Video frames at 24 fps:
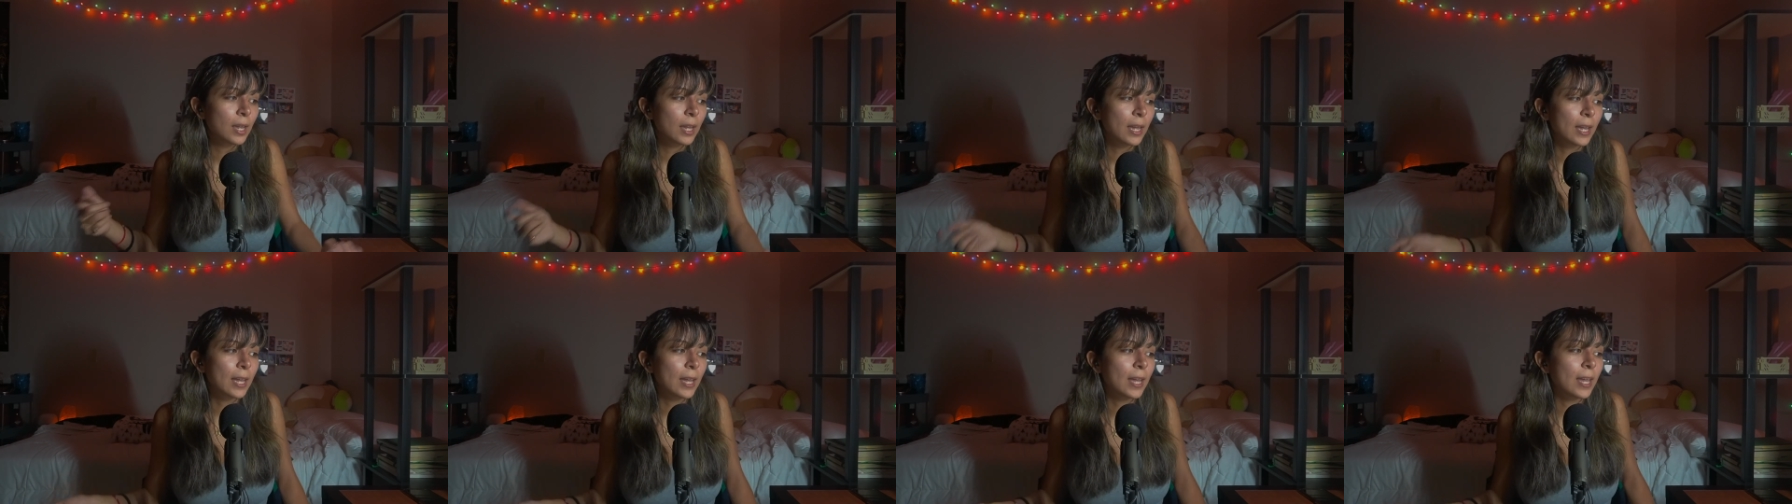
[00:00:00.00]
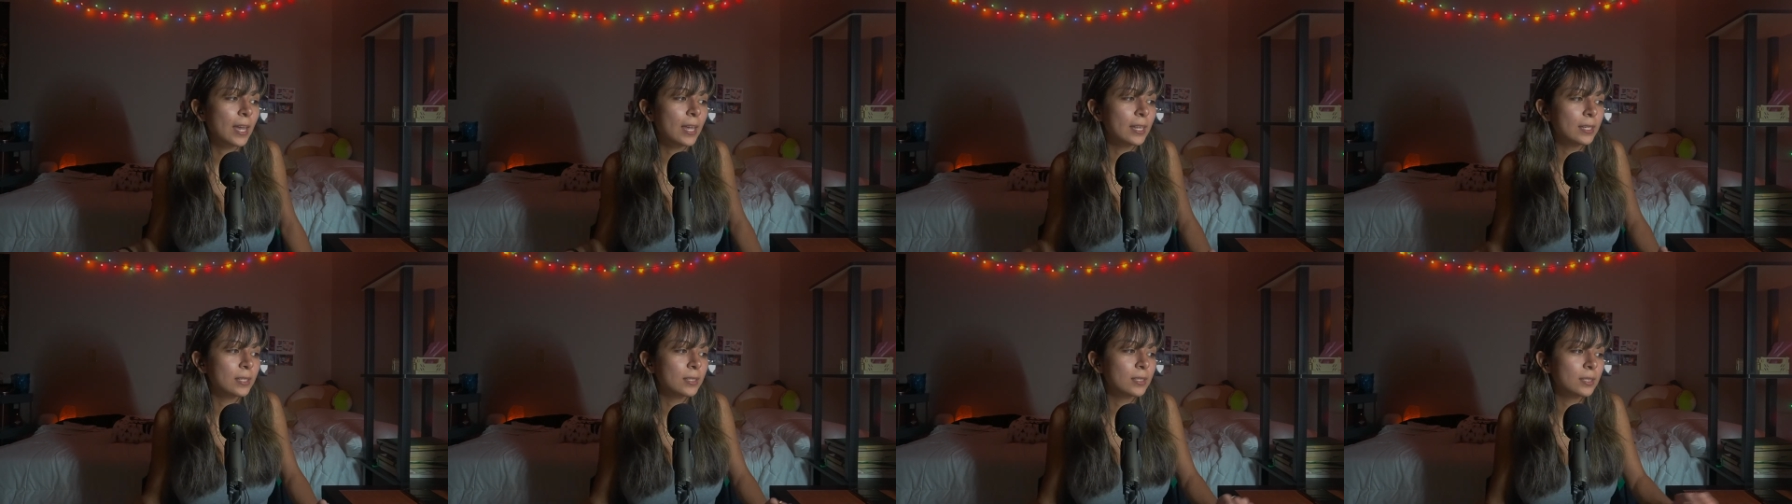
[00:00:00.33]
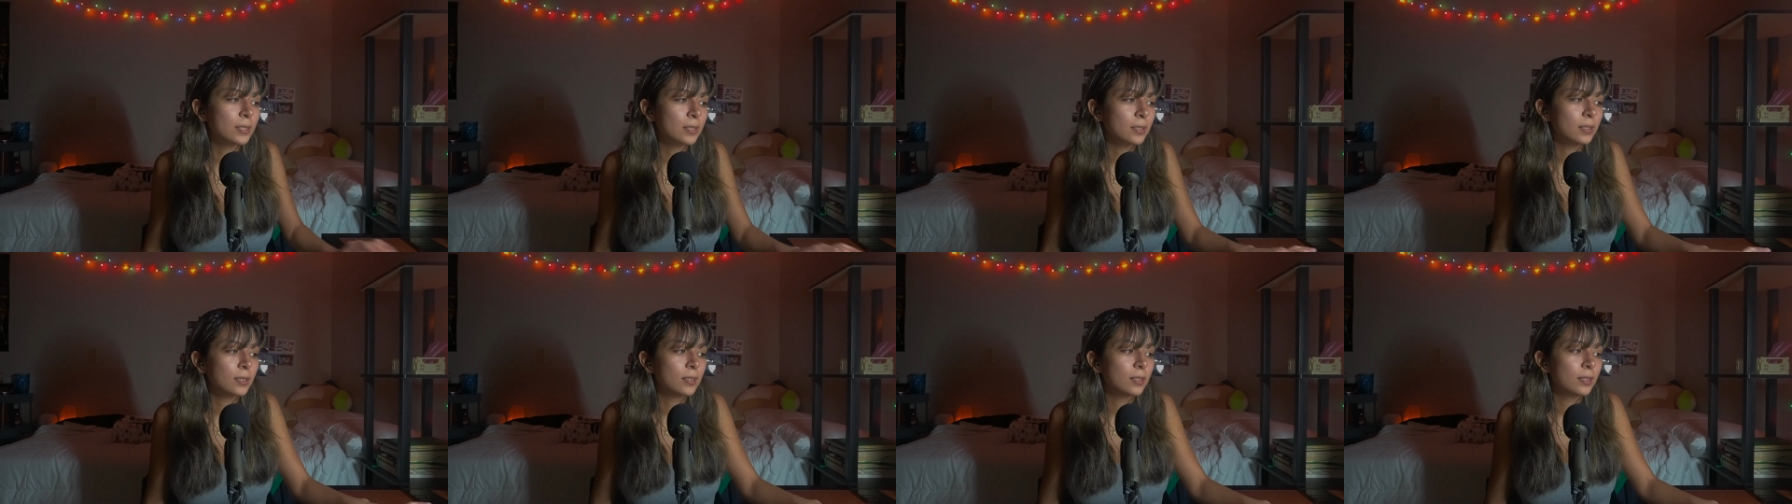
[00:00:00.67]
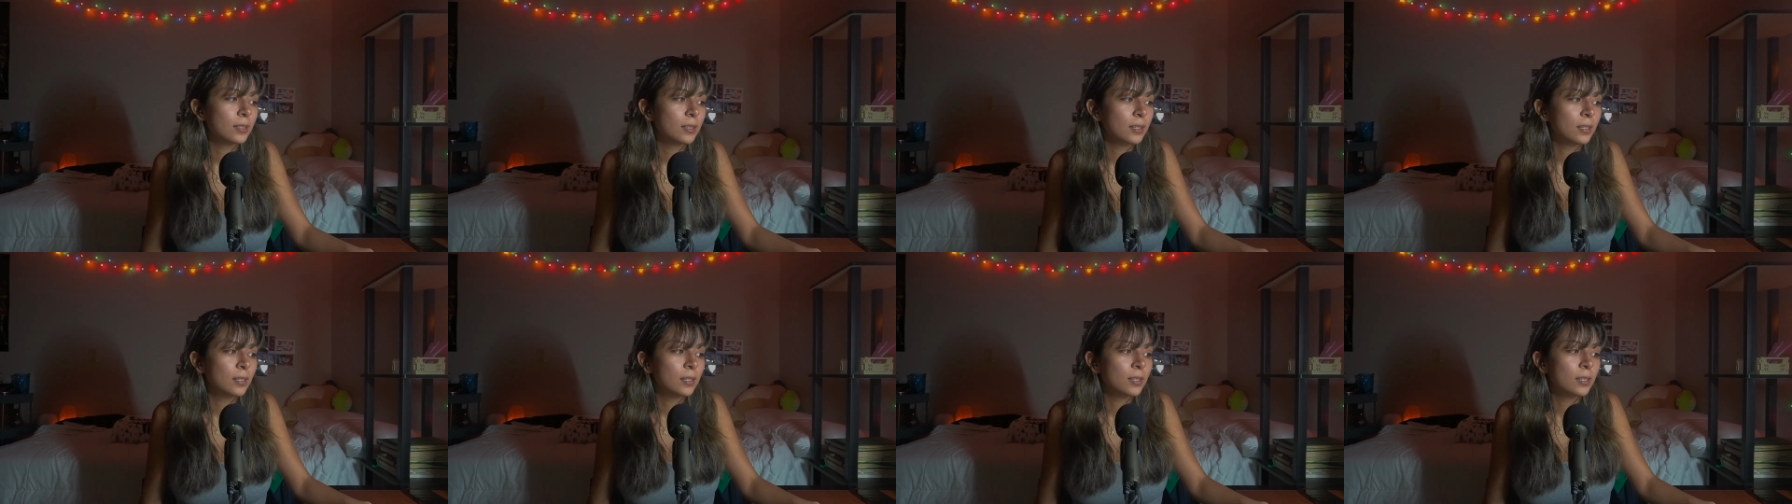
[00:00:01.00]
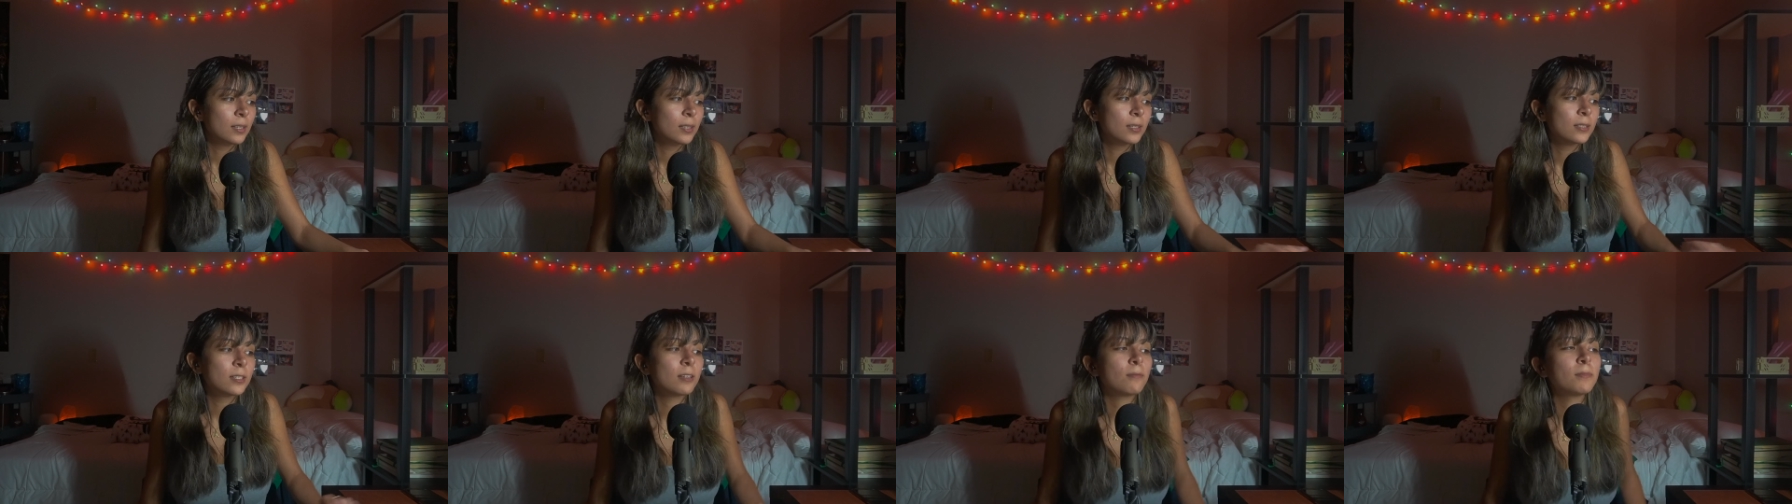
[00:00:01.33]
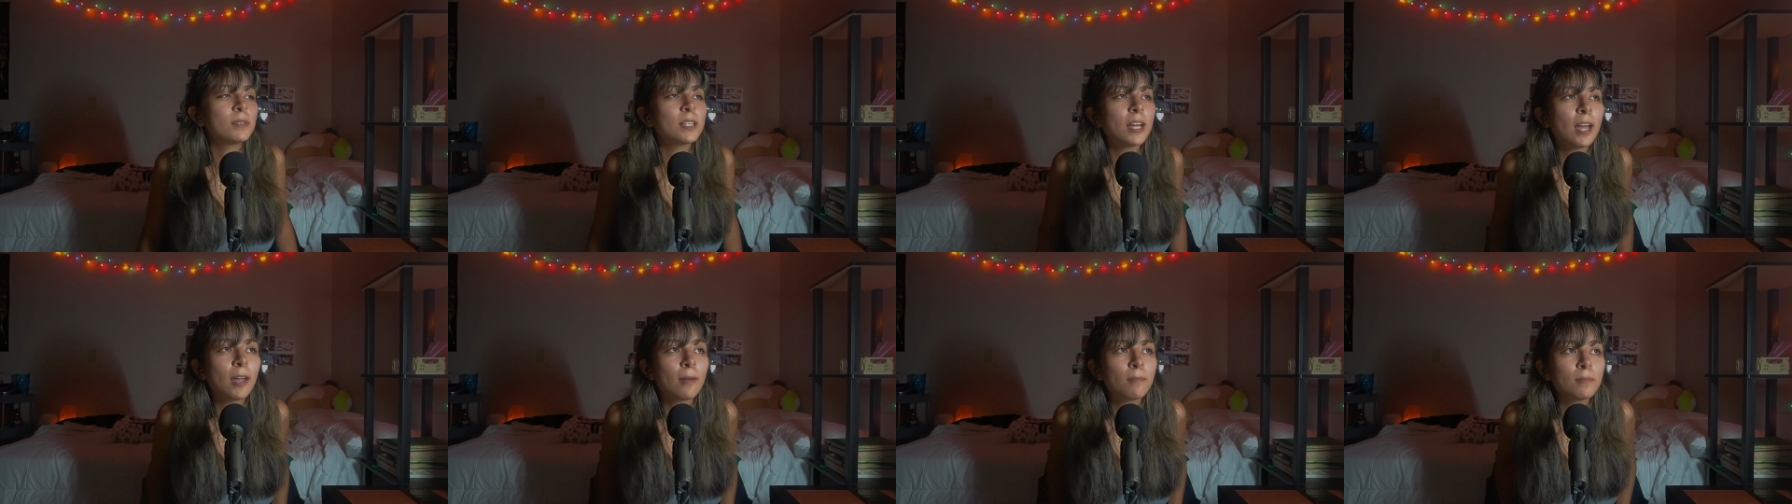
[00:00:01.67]
And
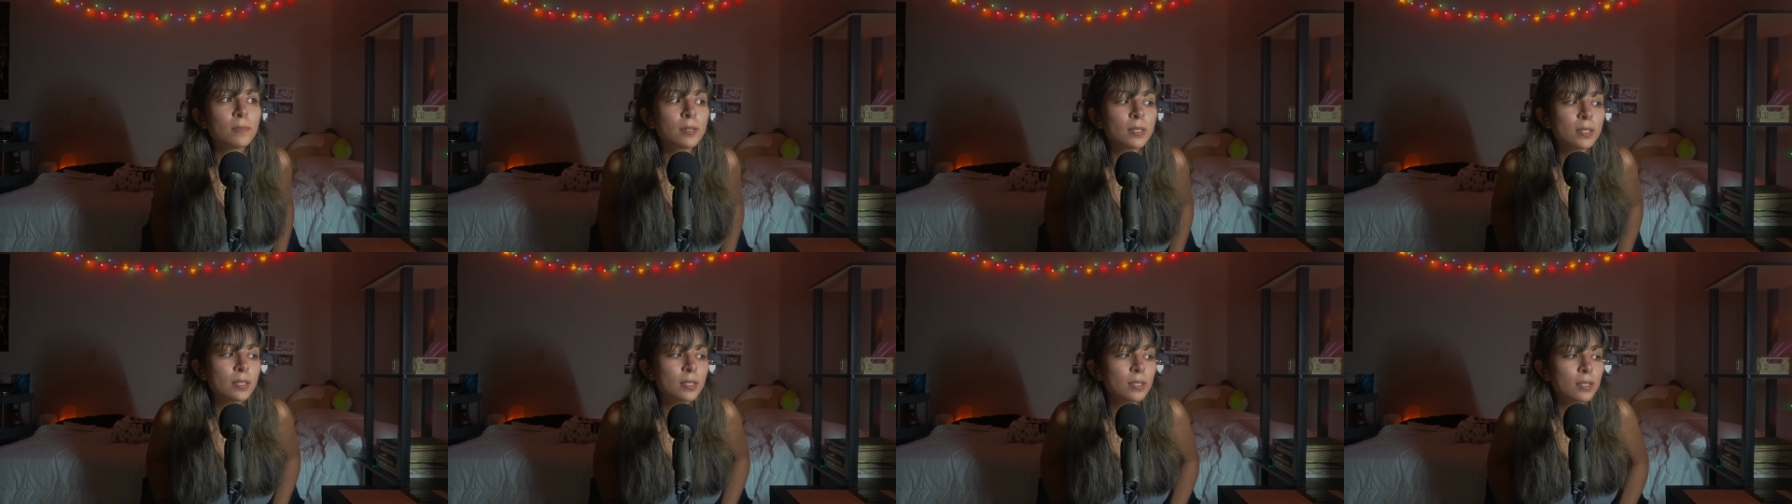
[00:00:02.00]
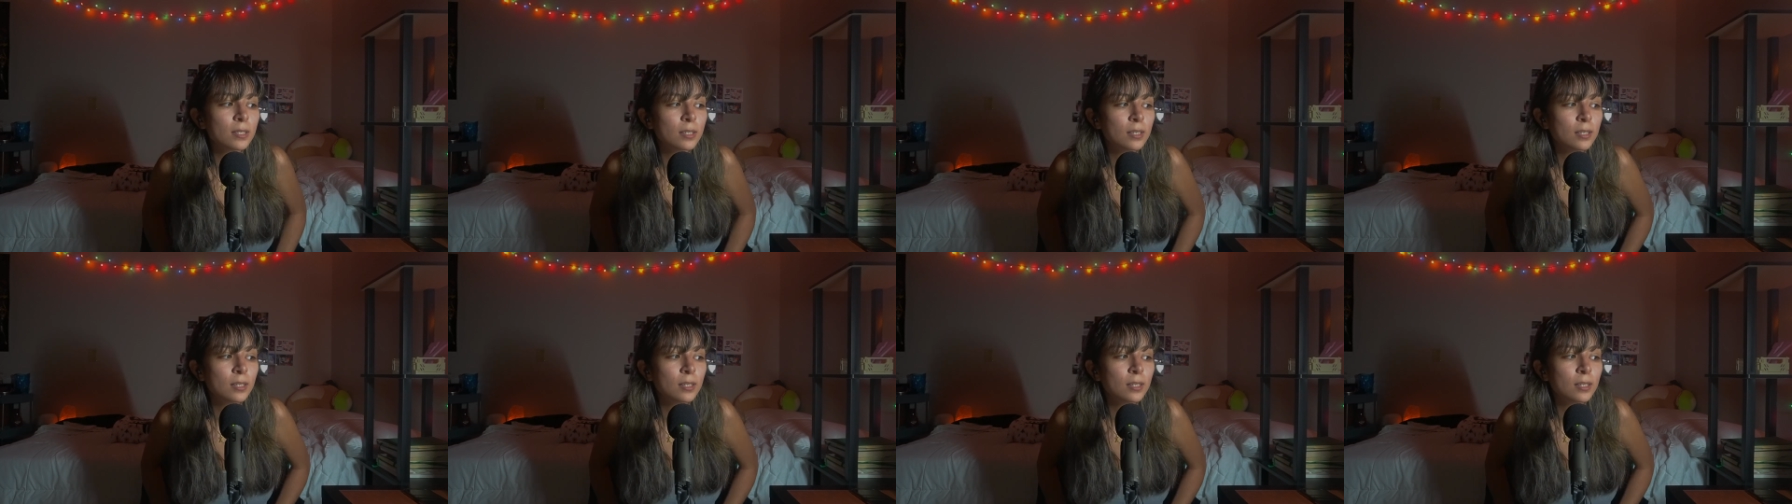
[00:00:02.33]
sometimes